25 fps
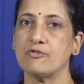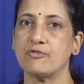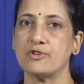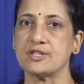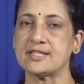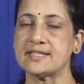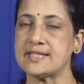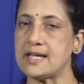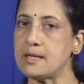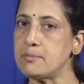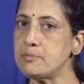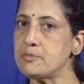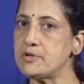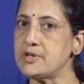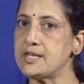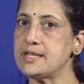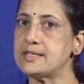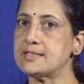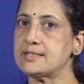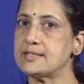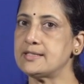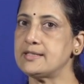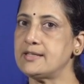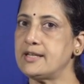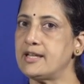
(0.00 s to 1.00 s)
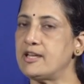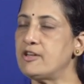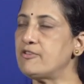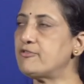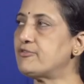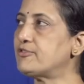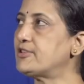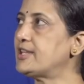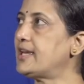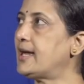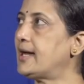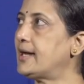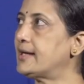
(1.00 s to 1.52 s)
For some reason,
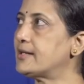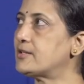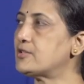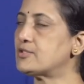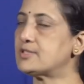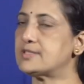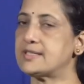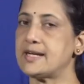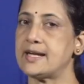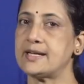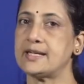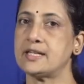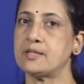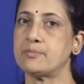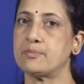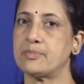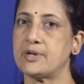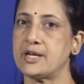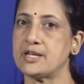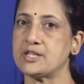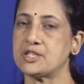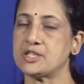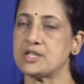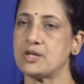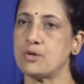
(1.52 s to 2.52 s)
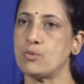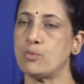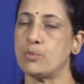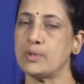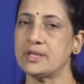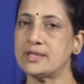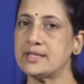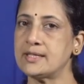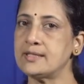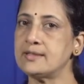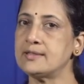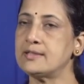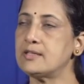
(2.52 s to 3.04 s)
if the hydrostatic pressure
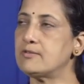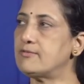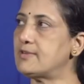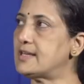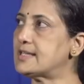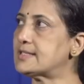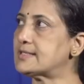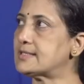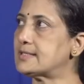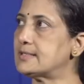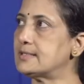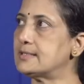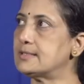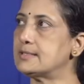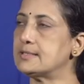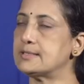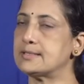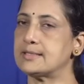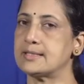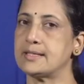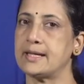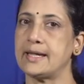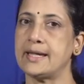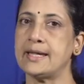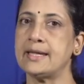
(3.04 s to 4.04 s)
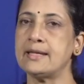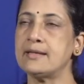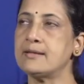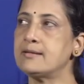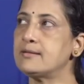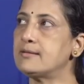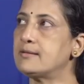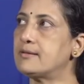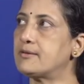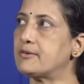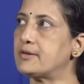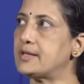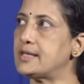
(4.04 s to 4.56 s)
within the vessels
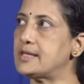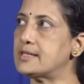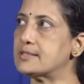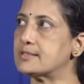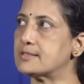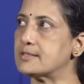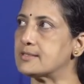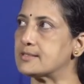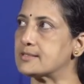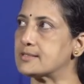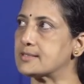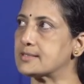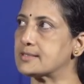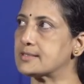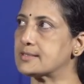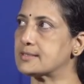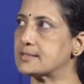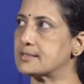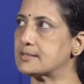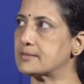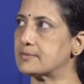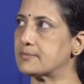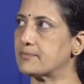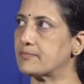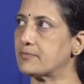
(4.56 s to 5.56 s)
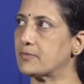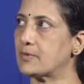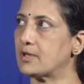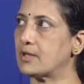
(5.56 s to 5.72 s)
increases,